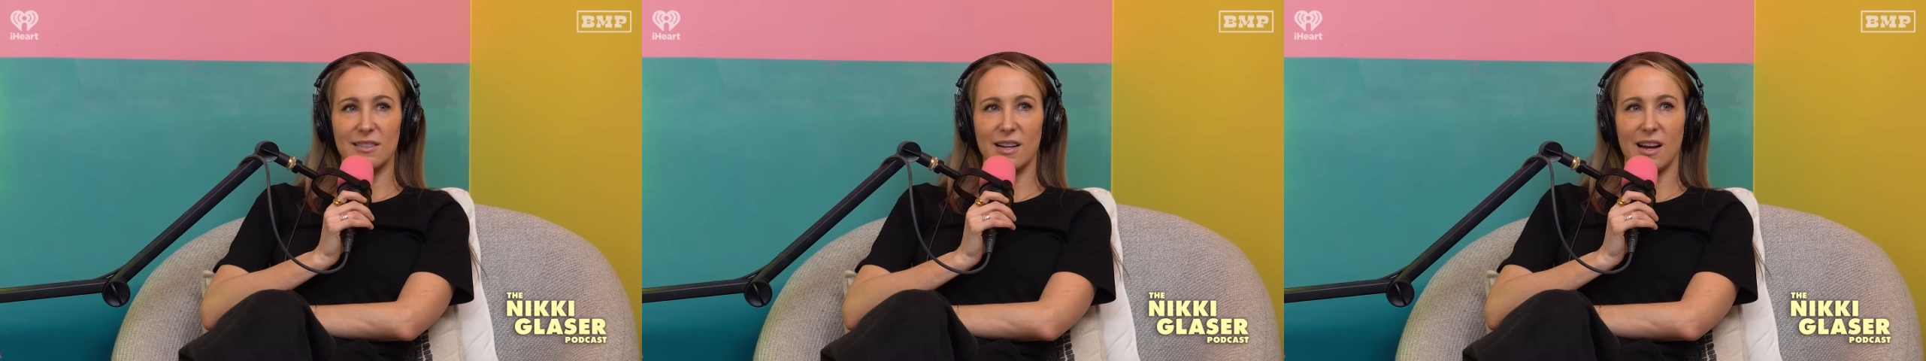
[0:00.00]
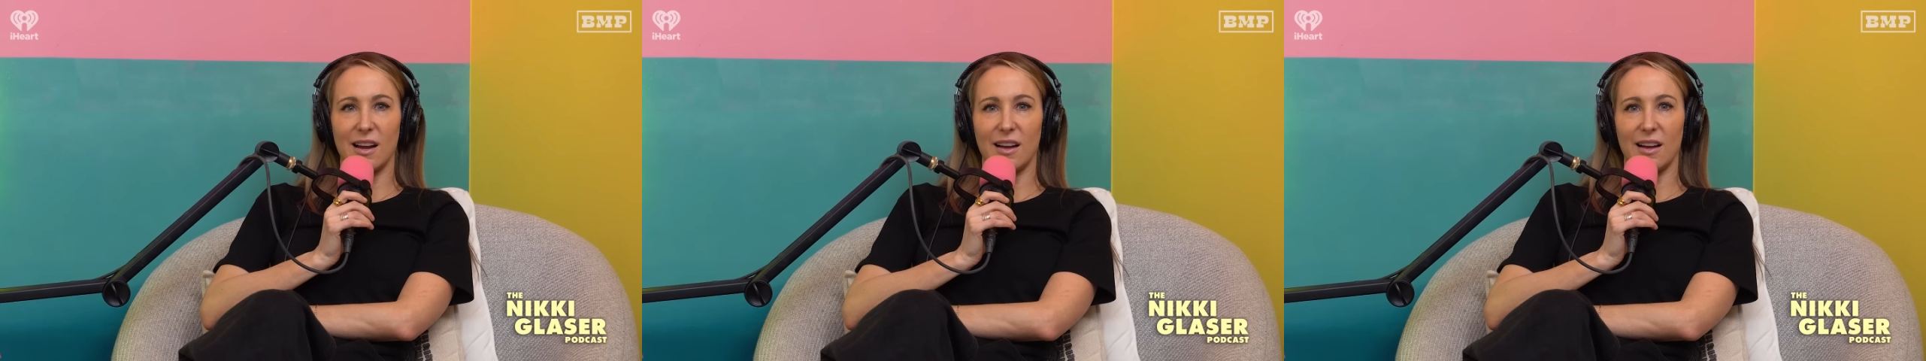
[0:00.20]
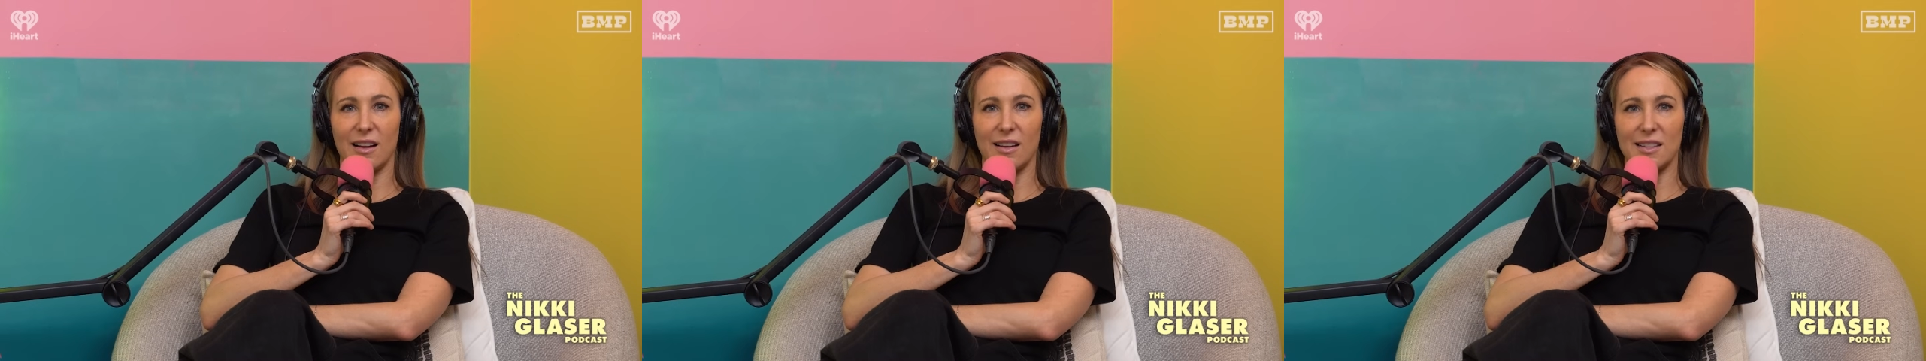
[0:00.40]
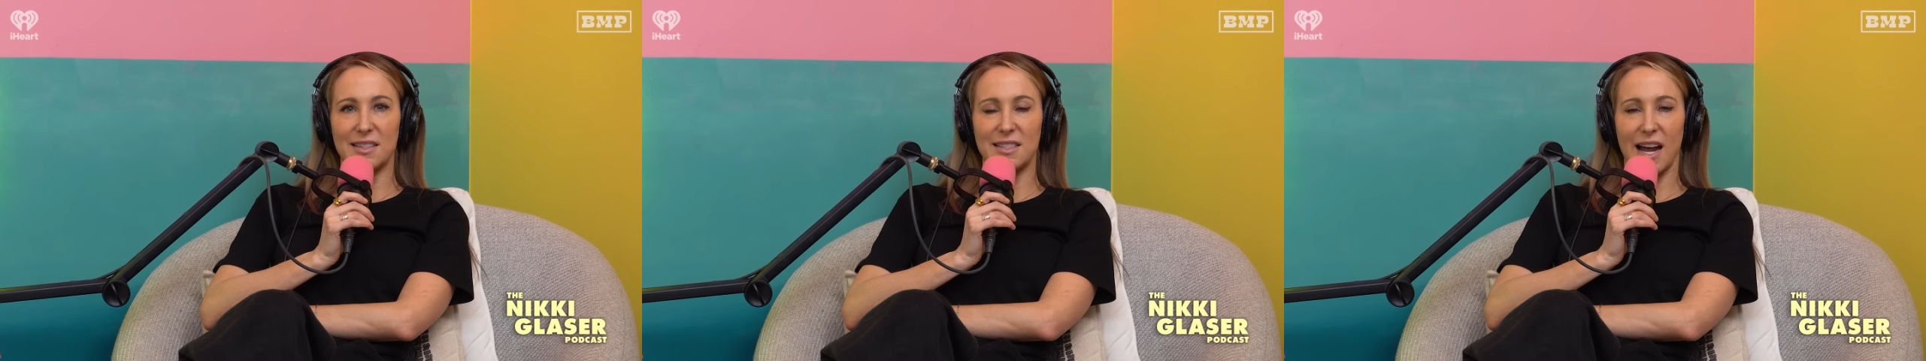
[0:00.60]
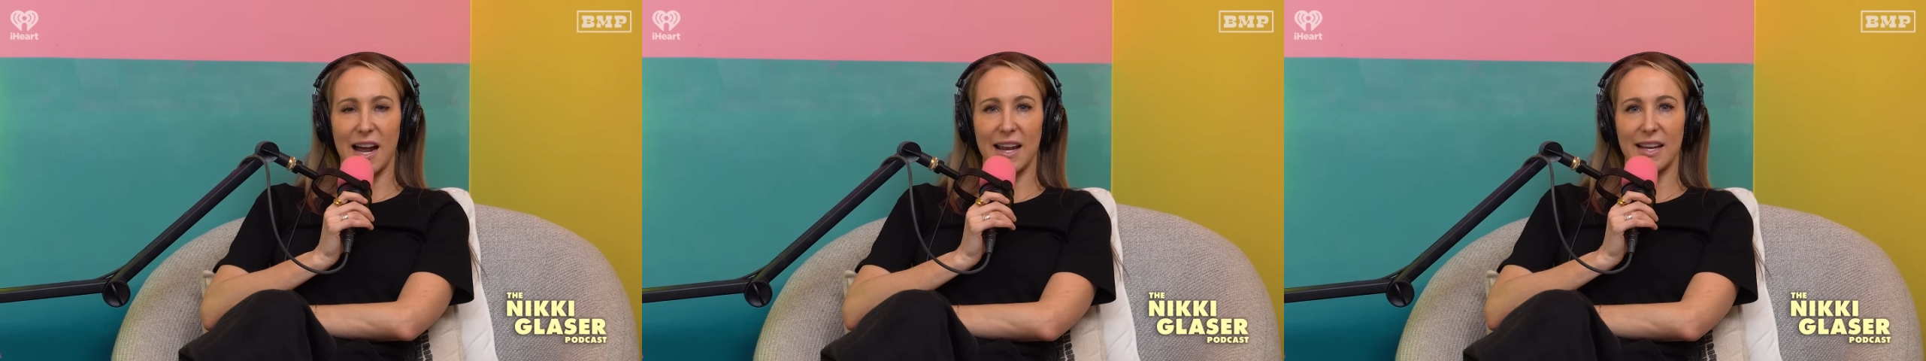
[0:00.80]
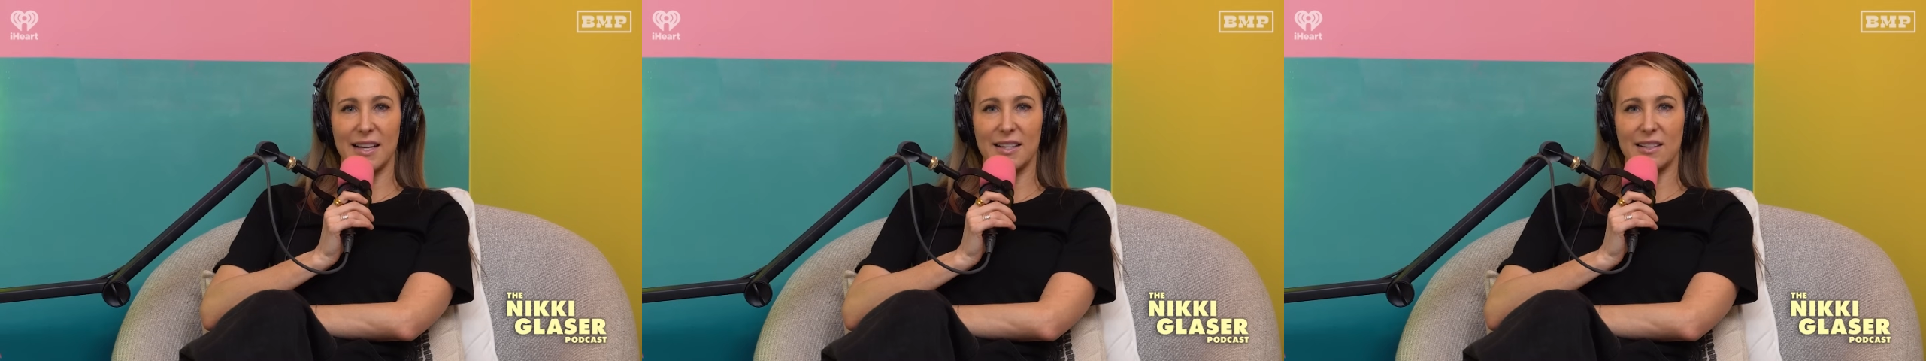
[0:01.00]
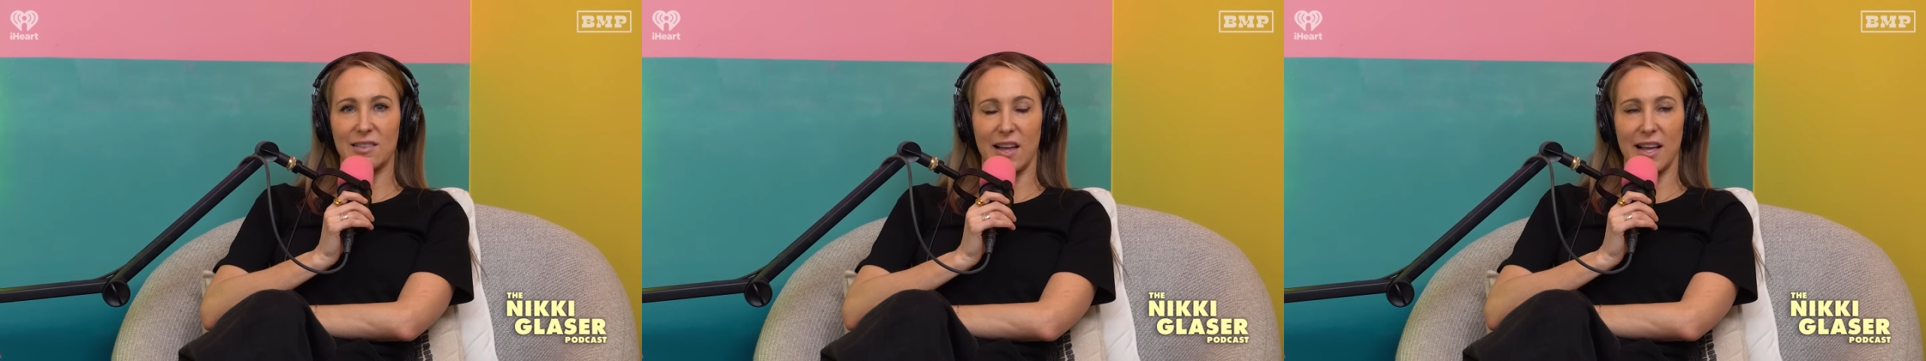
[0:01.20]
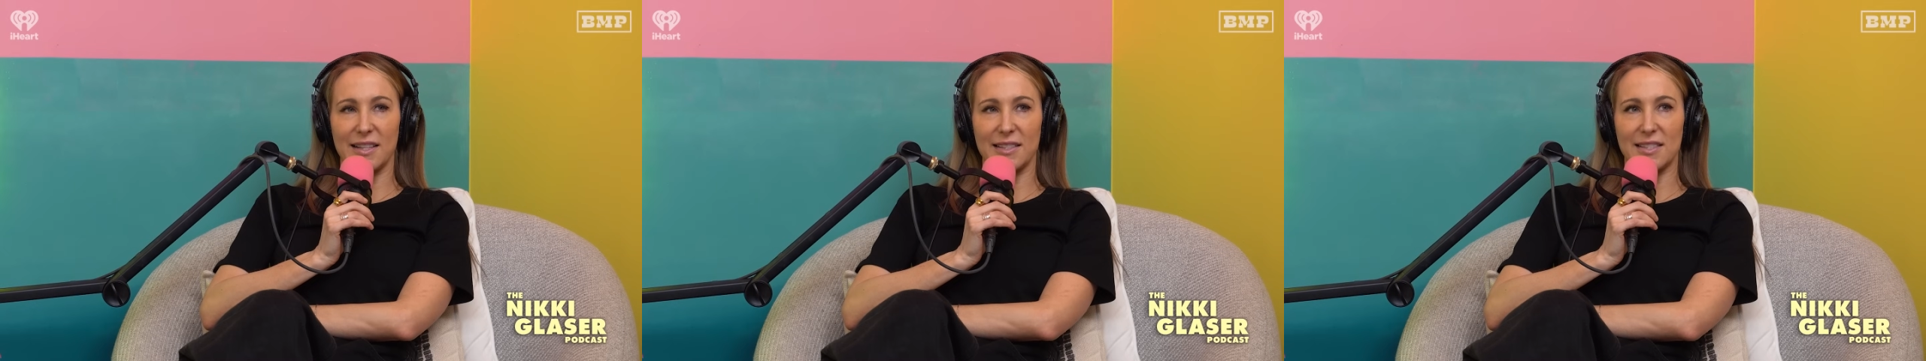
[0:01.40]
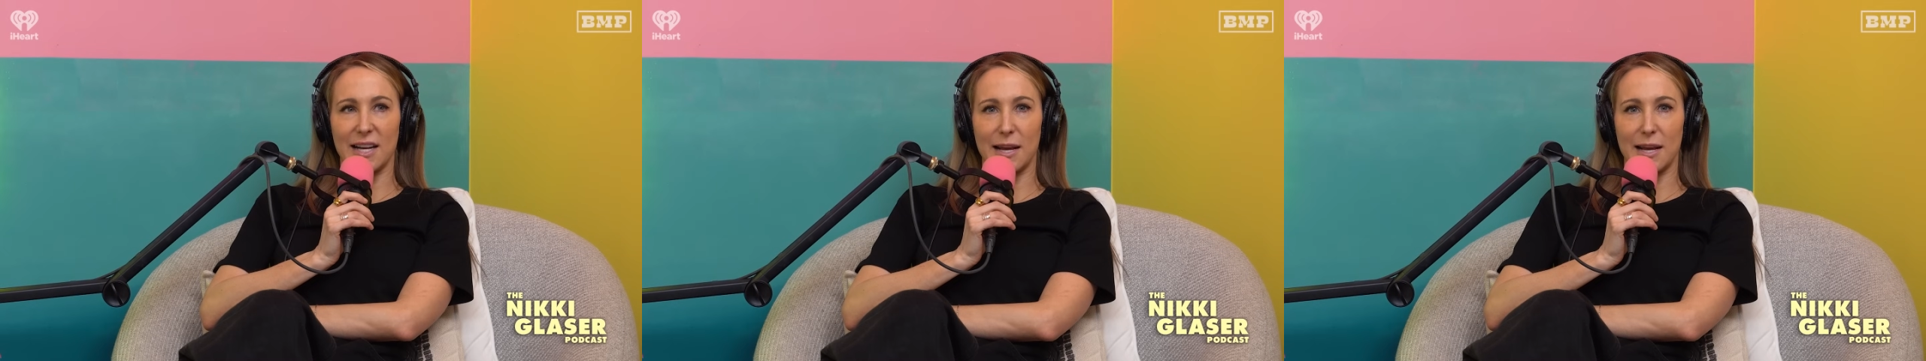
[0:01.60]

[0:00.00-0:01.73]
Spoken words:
diet cleanse